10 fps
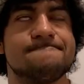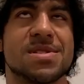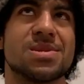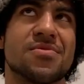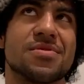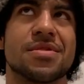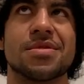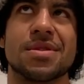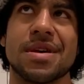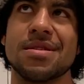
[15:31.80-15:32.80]
That's not really a
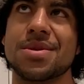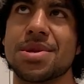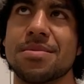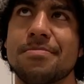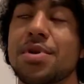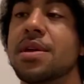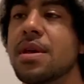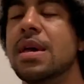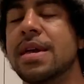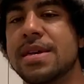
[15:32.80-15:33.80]
good analogy, but
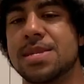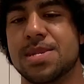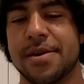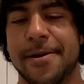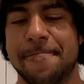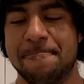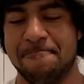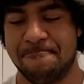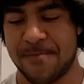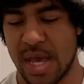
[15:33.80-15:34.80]

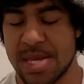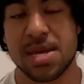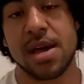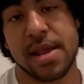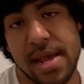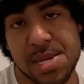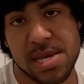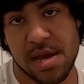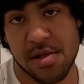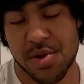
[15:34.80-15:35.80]
it has to
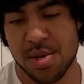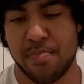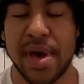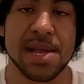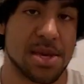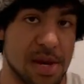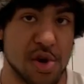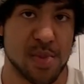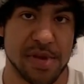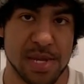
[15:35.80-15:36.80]
get closer back to the
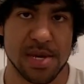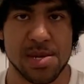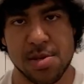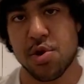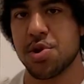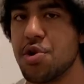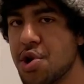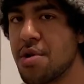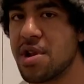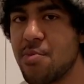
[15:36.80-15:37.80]
nosebleed seats. No
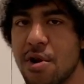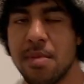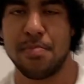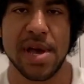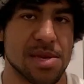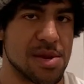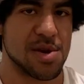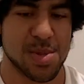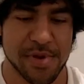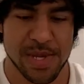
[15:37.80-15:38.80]
drone anymore. Back to
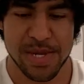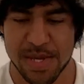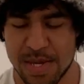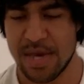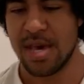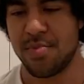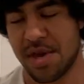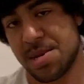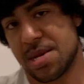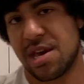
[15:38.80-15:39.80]
nosebleed seats
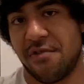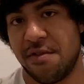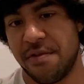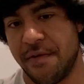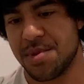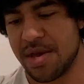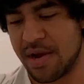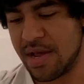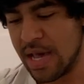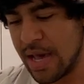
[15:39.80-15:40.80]
because it gave off the
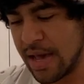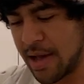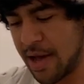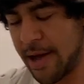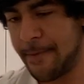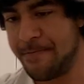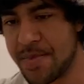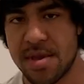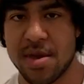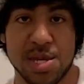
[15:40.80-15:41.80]
photon
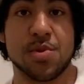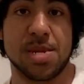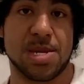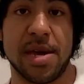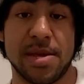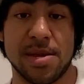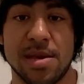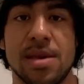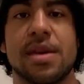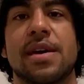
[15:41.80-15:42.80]
because it was excited,
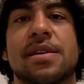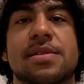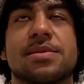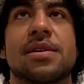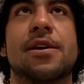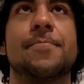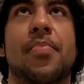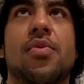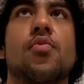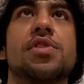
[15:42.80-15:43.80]

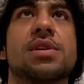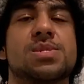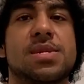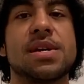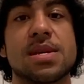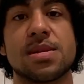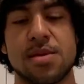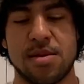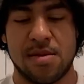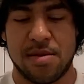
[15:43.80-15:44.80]
and we excited
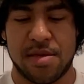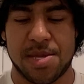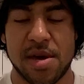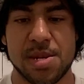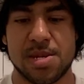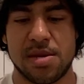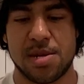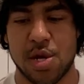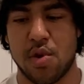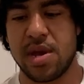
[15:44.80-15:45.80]
the tungsten
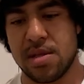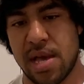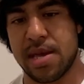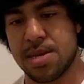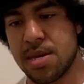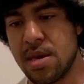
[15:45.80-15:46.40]
to create light